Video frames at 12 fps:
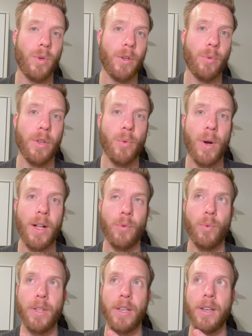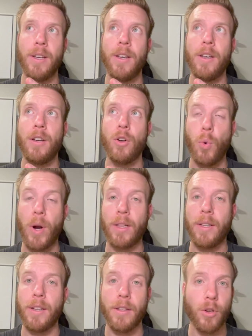really, really well and really
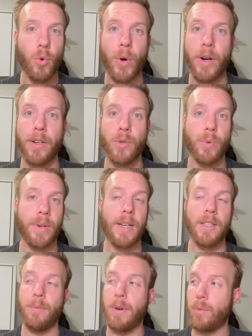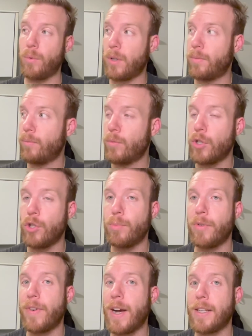quickly. The queries with Rastaman were
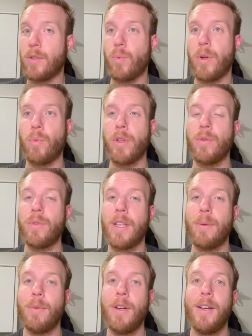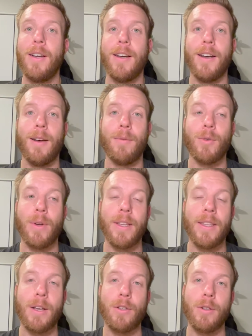super fast when we used them. So I
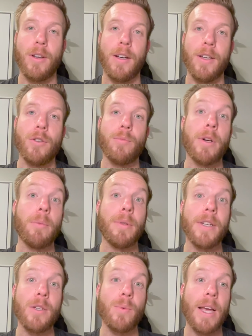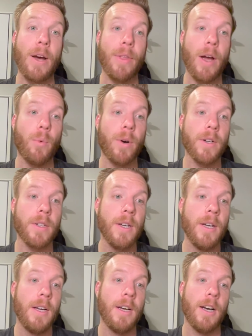think that was, he was pretty pleased with how that worked.
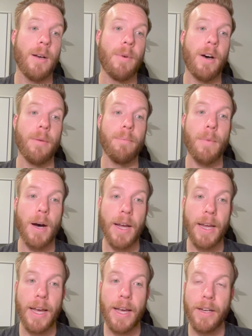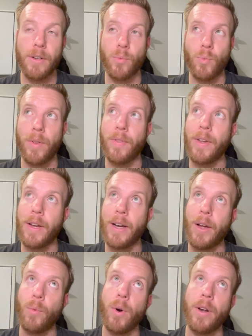On my end, one thing
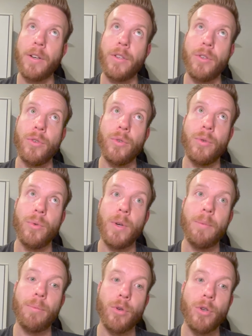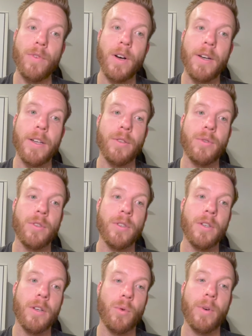I want to improve on
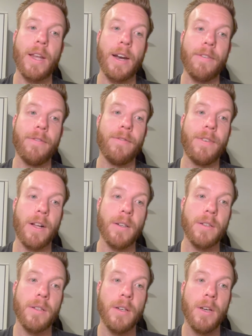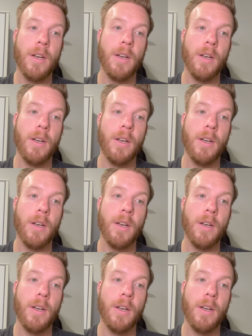is, or that I felt,